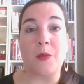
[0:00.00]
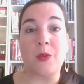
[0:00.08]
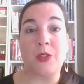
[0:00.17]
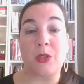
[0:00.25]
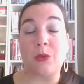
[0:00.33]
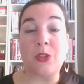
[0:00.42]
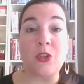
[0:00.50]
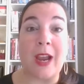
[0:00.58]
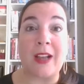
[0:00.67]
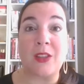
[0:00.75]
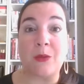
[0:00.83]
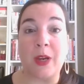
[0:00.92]
to
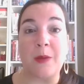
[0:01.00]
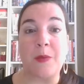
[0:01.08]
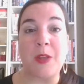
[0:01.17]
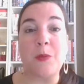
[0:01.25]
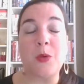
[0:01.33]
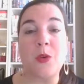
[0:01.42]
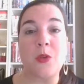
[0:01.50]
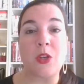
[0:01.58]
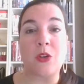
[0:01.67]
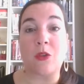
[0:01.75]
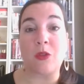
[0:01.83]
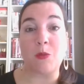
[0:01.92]
attract the right people.
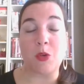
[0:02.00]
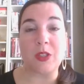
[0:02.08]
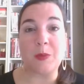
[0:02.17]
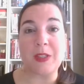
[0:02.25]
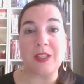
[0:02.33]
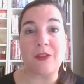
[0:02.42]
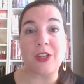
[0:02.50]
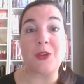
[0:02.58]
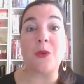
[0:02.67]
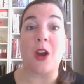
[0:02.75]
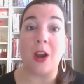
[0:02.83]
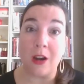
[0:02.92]
The more specific
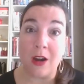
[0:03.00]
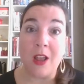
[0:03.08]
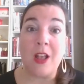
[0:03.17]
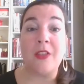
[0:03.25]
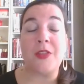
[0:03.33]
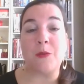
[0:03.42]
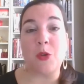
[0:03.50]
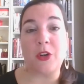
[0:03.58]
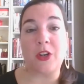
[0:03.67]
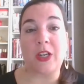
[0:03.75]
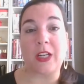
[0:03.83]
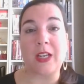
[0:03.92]
you are, the more
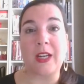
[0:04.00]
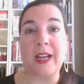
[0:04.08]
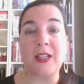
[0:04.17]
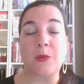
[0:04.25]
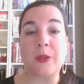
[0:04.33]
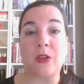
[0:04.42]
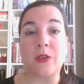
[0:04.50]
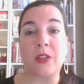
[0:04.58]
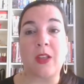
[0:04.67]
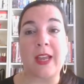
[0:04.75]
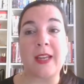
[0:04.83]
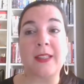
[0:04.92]
you're going to connect with those
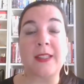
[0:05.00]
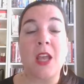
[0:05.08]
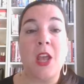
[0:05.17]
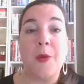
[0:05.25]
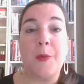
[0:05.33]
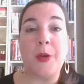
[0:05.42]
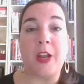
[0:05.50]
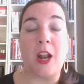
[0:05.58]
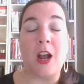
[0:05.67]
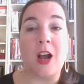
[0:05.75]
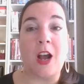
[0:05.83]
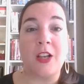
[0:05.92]
clients. But
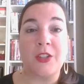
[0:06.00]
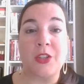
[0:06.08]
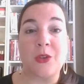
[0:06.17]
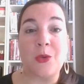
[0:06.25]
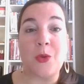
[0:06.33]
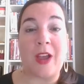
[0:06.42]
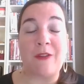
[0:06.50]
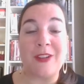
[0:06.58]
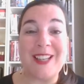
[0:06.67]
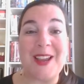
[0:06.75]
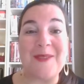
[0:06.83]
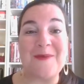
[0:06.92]
also, every
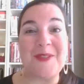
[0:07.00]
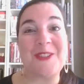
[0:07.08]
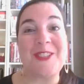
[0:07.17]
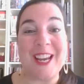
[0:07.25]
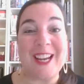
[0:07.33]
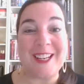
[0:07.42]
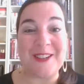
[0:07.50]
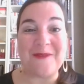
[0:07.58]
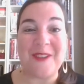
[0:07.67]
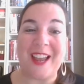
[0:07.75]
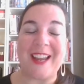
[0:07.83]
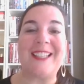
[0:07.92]
time you change your
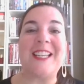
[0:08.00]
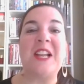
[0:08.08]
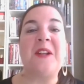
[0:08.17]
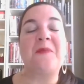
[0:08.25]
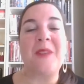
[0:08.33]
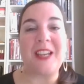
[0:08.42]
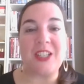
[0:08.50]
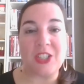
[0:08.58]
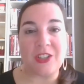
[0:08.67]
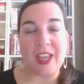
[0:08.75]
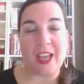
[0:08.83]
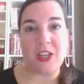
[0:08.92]
mind, make
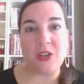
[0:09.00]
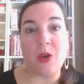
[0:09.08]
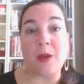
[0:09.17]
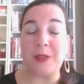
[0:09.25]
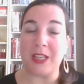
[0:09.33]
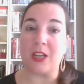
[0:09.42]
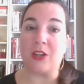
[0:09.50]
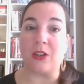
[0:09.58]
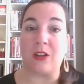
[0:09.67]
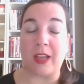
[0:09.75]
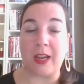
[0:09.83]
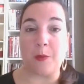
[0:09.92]
sure that you update your
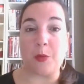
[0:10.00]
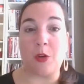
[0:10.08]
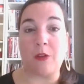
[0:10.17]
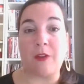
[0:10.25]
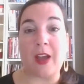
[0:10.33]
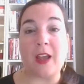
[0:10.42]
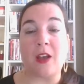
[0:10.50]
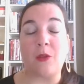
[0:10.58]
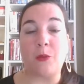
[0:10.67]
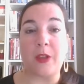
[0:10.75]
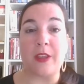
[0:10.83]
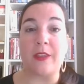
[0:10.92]
client profile
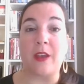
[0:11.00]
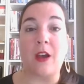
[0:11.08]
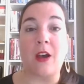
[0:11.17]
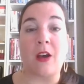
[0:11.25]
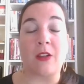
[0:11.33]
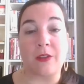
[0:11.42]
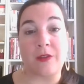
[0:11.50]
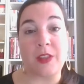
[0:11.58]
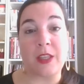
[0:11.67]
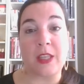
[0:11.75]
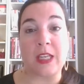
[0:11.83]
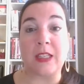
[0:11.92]
with all of
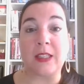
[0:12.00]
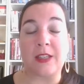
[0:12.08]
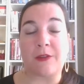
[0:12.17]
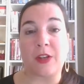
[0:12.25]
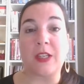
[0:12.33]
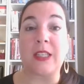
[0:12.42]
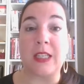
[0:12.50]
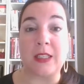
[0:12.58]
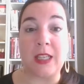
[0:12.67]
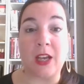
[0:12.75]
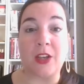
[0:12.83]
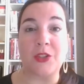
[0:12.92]
these different
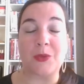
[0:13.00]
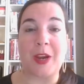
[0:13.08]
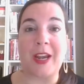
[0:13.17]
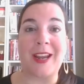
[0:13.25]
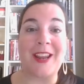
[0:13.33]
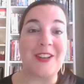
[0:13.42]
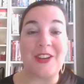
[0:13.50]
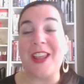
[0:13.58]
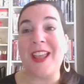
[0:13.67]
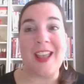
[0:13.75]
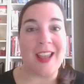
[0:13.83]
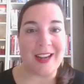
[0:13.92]
details, right? And
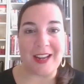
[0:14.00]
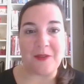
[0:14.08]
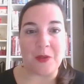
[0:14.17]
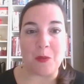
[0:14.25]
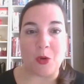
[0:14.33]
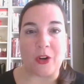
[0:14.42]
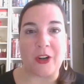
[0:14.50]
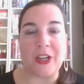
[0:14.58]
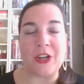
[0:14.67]
even more,